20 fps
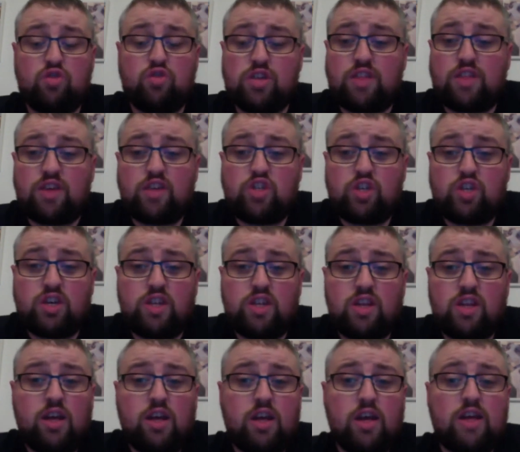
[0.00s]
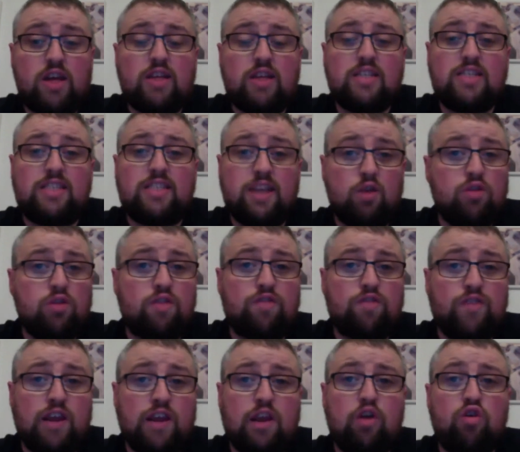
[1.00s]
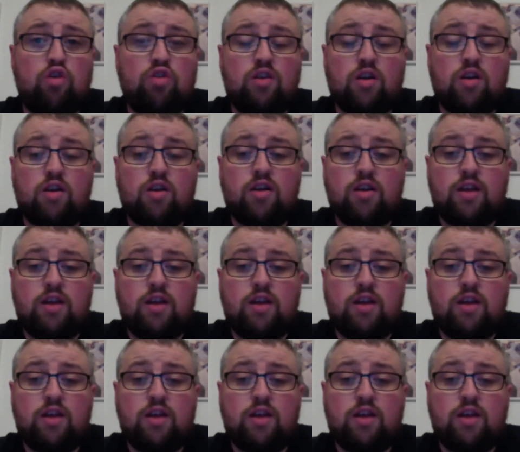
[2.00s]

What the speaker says: I think she can stay on the feet longer.